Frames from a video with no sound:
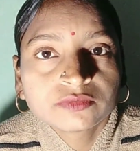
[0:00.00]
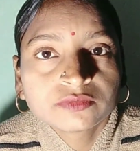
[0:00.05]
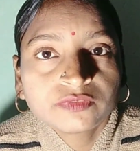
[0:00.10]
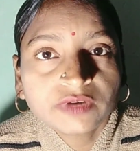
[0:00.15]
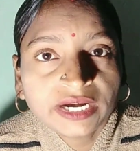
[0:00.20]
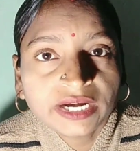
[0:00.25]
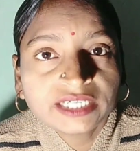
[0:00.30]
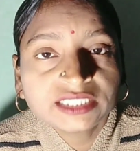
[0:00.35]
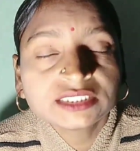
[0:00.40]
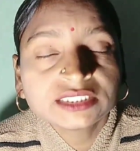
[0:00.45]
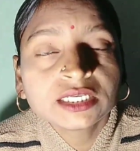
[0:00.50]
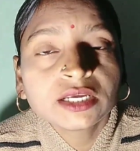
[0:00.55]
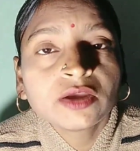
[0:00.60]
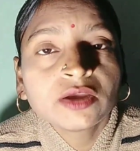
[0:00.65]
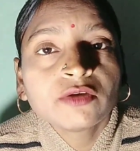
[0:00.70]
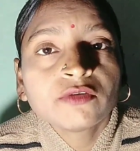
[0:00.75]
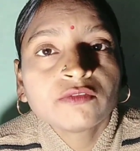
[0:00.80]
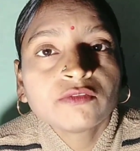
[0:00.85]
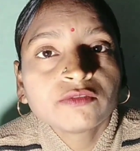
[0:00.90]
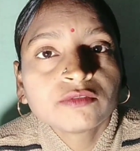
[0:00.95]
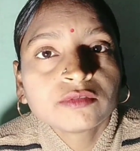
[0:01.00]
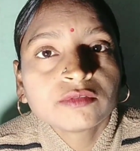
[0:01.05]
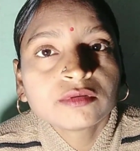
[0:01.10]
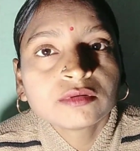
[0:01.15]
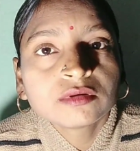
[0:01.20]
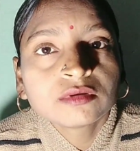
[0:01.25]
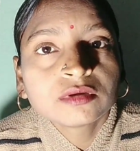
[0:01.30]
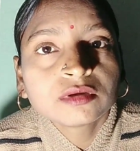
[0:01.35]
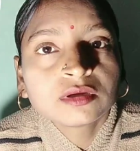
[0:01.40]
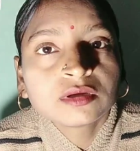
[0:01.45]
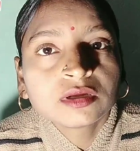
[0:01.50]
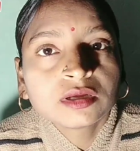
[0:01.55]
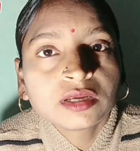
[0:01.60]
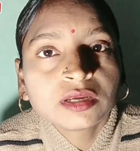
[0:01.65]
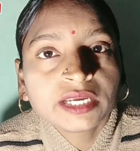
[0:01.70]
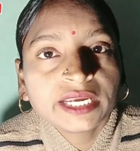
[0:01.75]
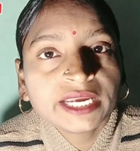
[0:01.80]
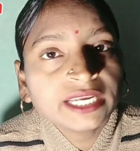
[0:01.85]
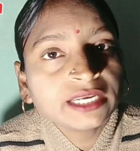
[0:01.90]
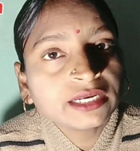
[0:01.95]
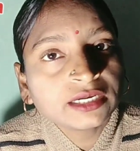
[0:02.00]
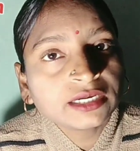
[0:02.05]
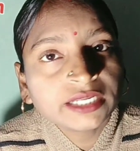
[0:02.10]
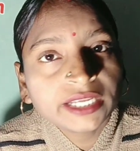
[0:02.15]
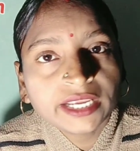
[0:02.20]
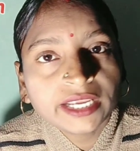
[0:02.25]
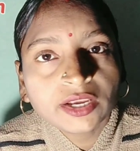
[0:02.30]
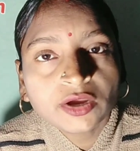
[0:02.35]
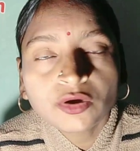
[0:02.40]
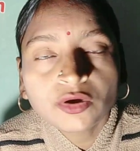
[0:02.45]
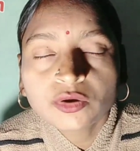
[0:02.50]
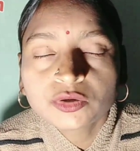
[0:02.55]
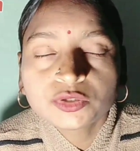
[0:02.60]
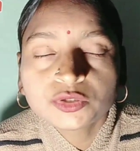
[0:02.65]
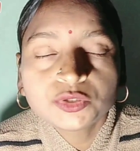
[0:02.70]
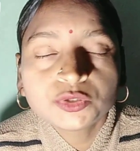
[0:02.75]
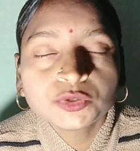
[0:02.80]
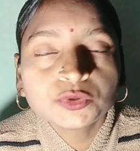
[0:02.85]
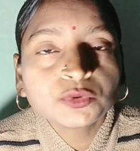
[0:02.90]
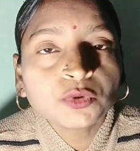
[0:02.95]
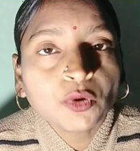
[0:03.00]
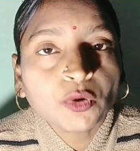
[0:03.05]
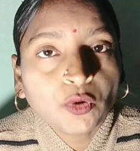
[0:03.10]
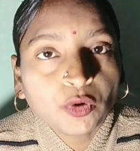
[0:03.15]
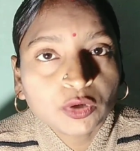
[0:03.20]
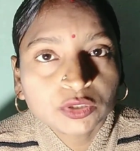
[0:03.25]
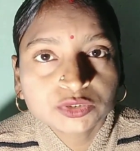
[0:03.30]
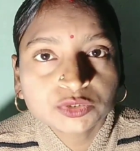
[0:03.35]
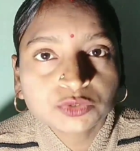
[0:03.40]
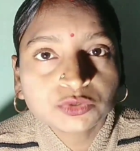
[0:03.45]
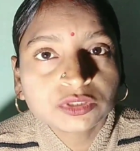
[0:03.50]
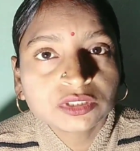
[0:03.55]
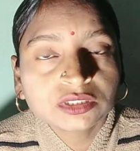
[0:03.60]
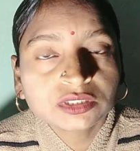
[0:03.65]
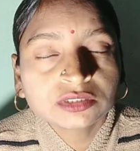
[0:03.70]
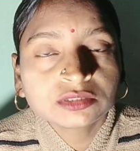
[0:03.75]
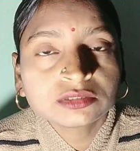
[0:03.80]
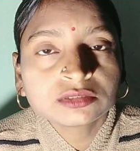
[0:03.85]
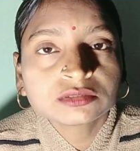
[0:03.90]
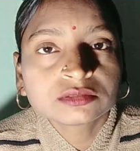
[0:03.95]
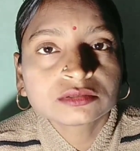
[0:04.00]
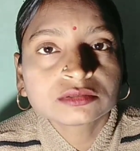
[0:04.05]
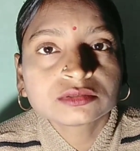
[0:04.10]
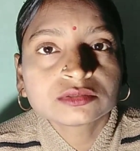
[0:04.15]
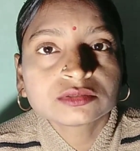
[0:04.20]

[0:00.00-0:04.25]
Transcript: Friends, in a day you also learn,